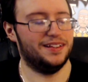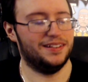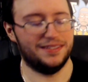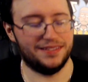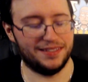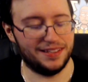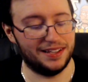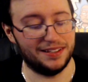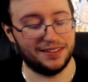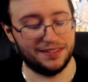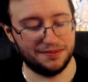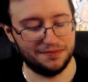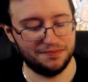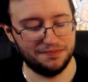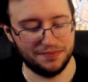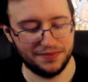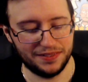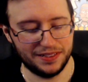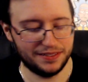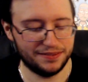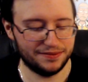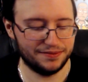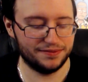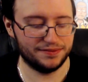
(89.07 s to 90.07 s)
It's
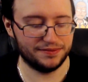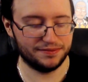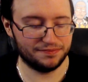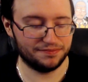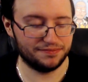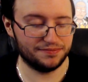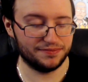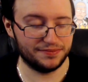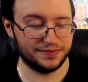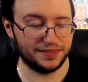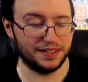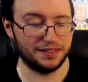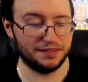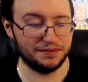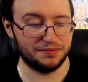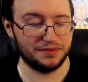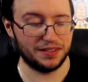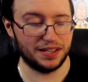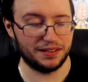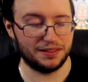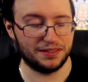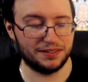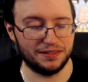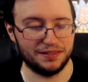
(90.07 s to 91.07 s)

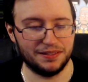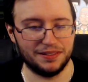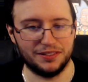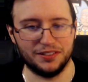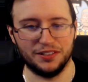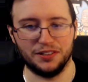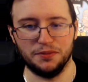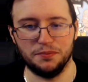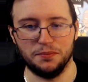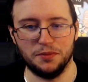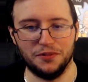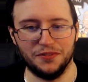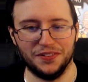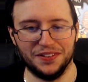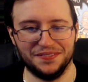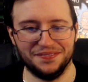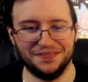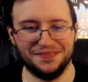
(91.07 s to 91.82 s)
a good movie.